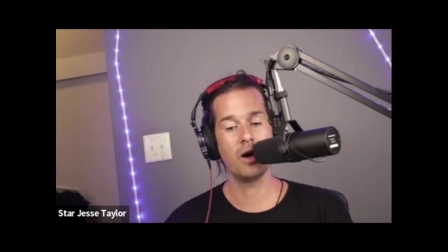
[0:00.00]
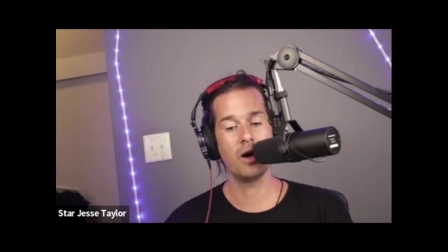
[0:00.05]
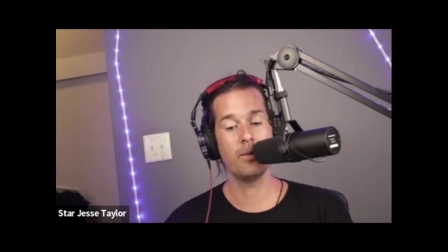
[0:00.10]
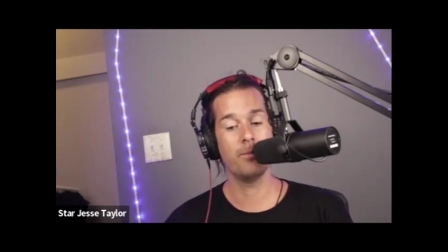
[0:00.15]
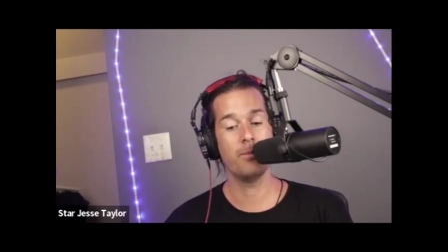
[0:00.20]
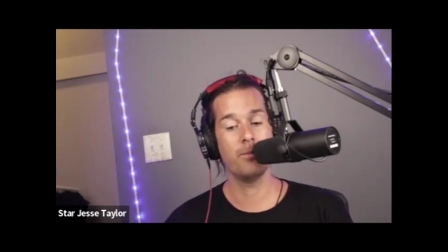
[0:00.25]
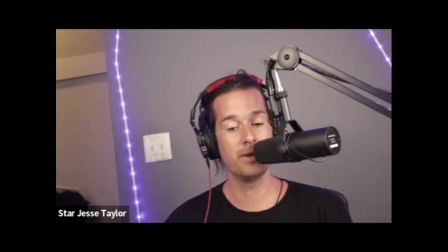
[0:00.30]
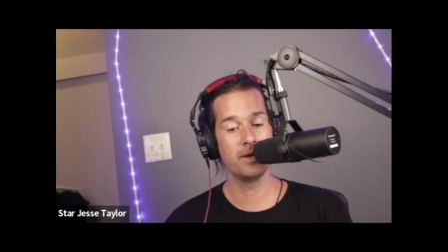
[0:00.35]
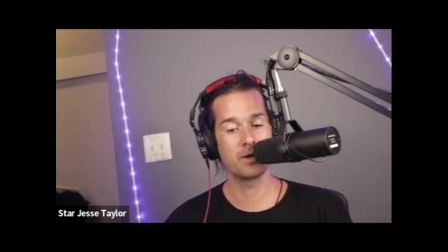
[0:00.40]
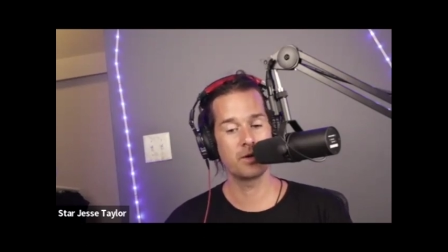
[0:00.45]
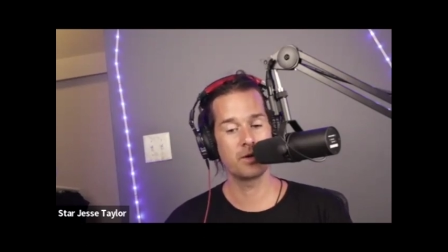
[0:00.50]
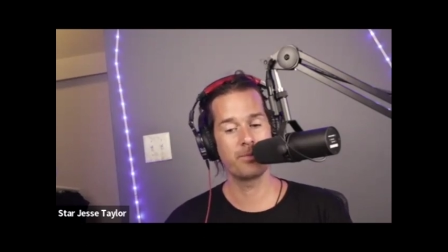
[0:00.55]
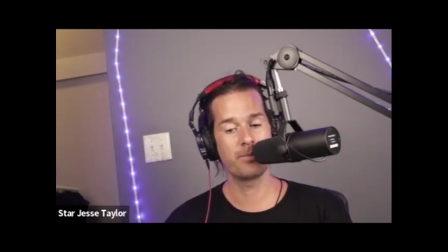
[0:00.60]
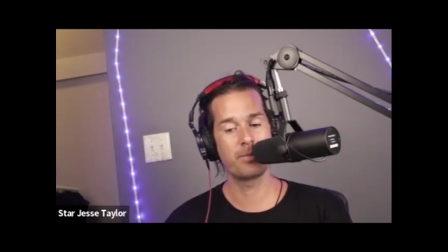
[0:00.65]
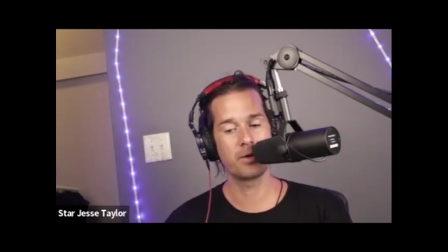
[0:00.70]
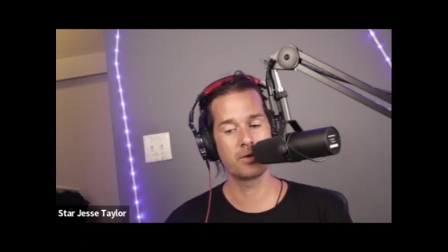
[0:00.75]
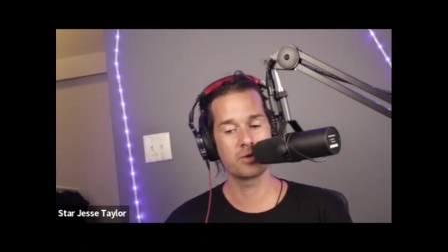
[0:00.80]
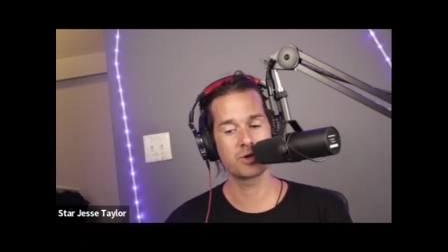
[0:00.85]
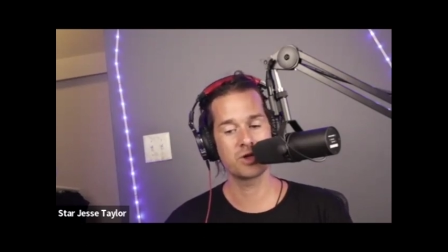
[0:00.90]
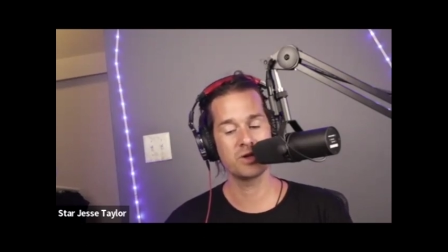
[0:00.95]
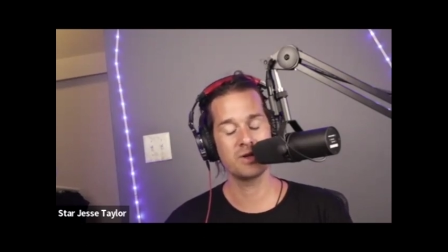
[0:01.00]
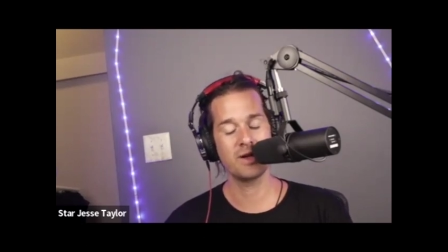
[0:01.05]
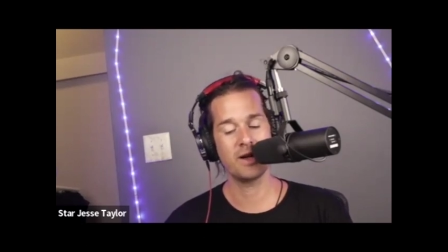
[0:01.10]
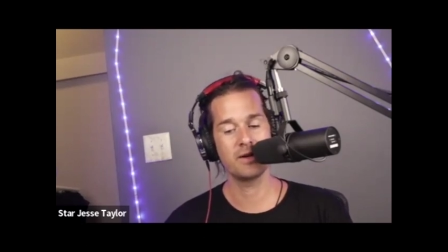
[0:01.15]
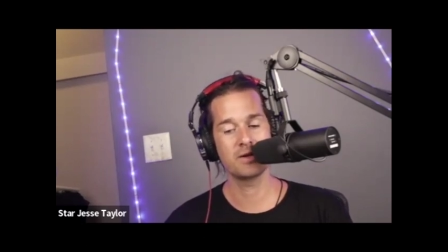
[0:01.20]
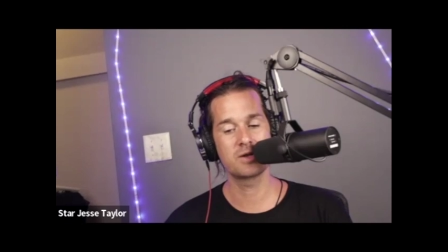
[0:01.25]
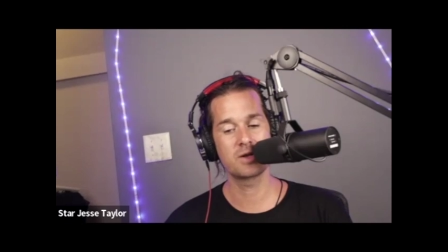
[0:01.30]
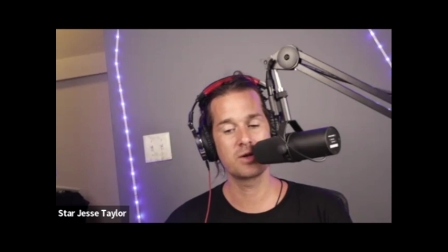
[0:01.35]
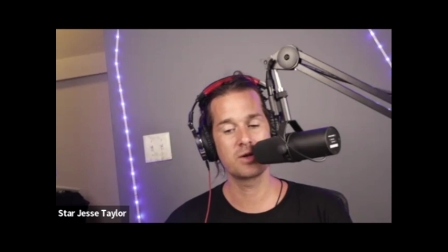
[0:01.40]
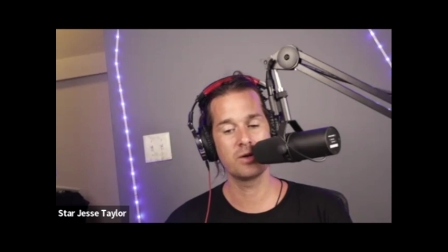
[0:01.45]
be a compulsion, and it's
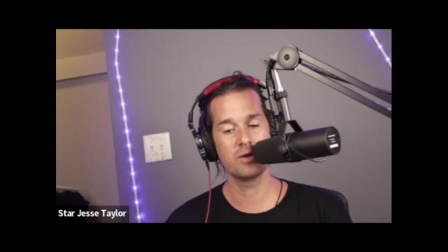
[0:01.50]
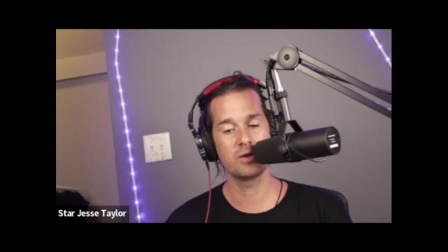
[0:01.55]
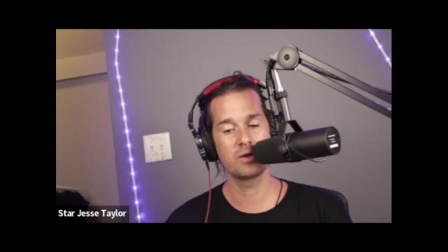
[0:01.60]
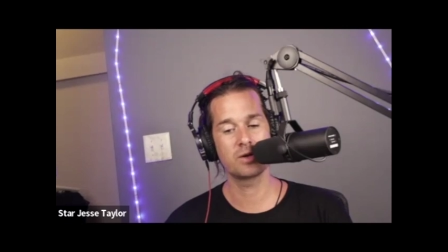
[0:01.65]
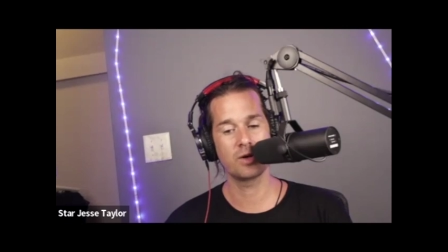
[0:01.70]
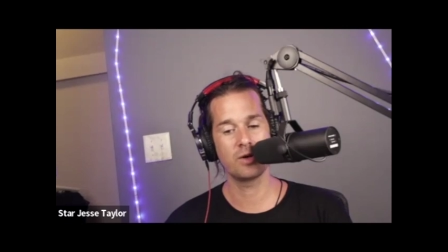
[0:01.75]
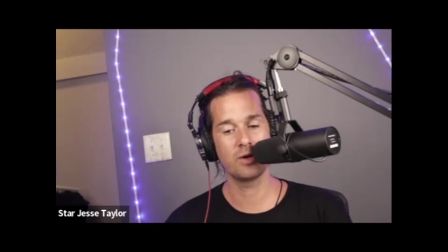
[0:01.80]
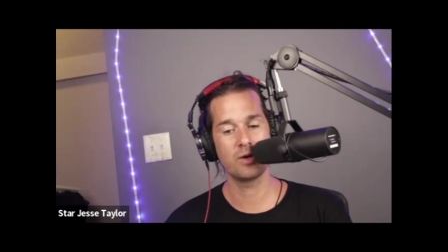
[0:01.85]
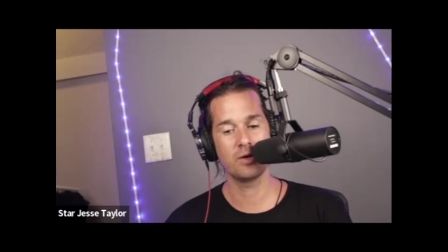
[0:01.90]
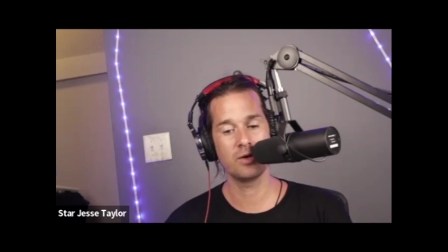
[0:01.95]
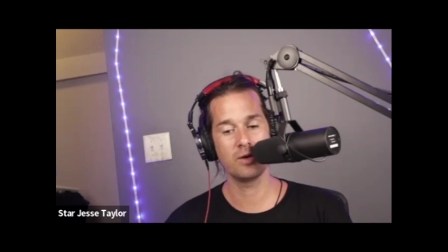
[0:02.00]
going to turn,